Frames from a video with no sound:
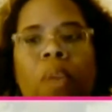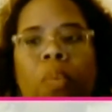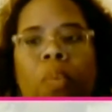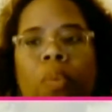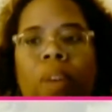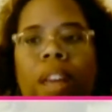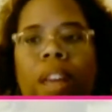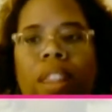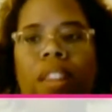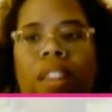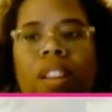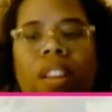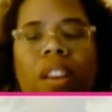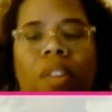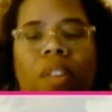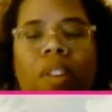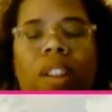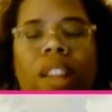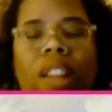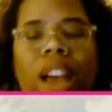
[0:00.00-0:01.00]
Whether
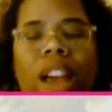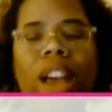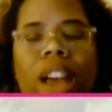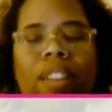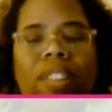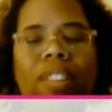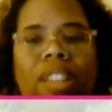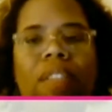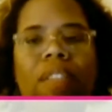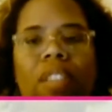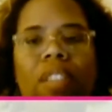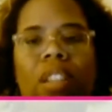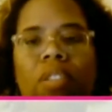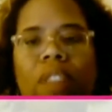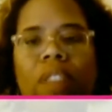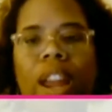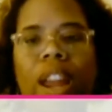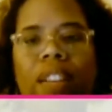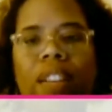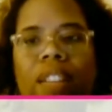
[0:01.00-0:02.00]
you allow yourself to
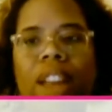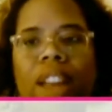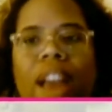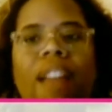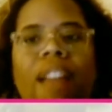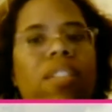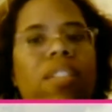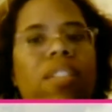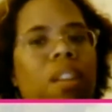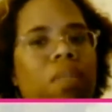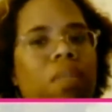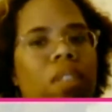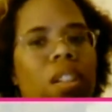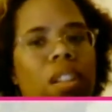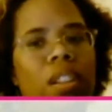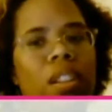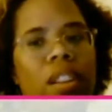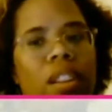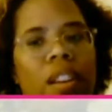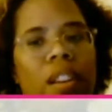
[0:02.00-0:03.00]
create or not is up
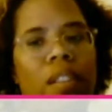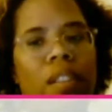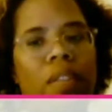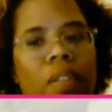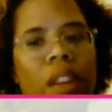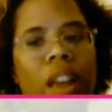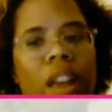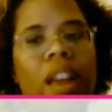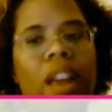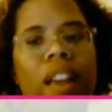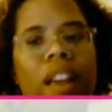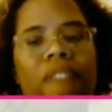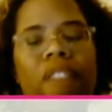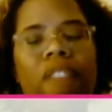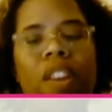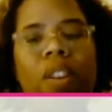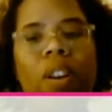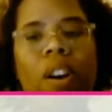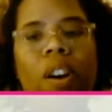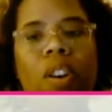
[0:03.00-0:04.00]
to you. If
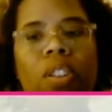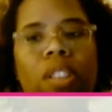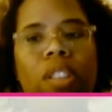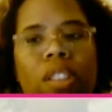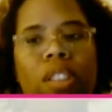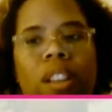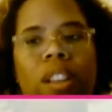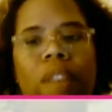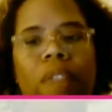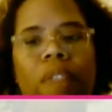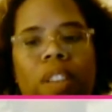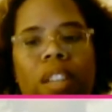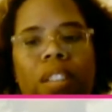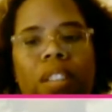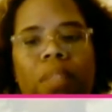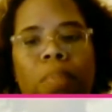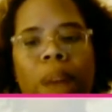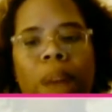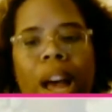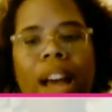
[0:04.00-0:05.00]
you hold yourself in this
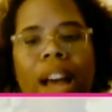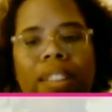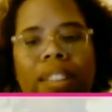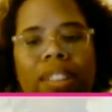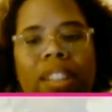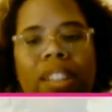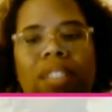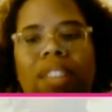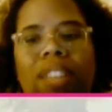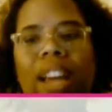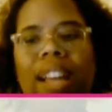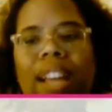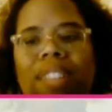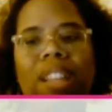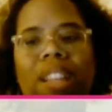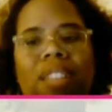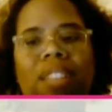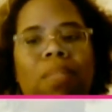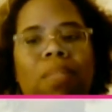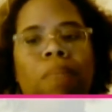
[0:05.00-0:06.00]
box, that's why I
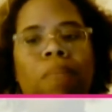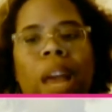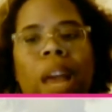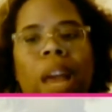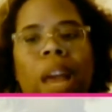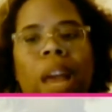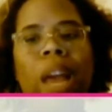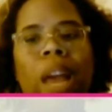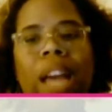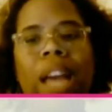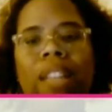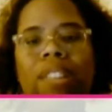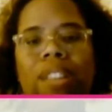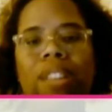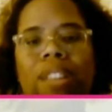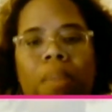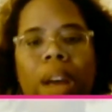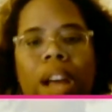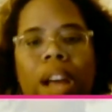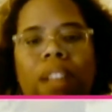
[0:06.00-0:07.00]
say smash
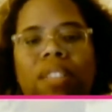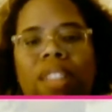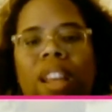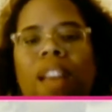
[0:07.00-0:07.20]
the box.